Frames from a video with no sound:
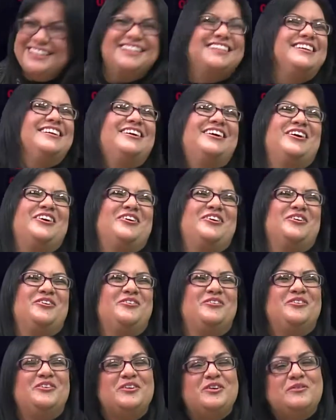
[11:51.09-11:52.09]

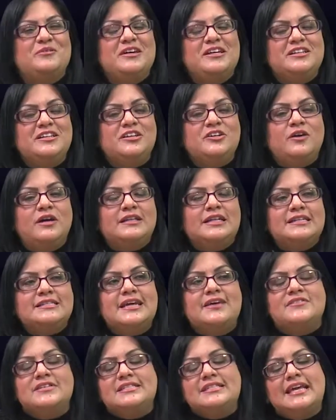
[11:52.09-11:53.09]
No. But, I'd like to
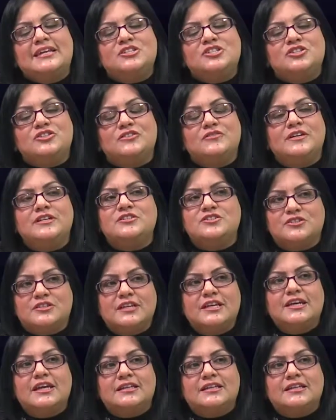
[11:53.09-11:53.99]
have a center eventually.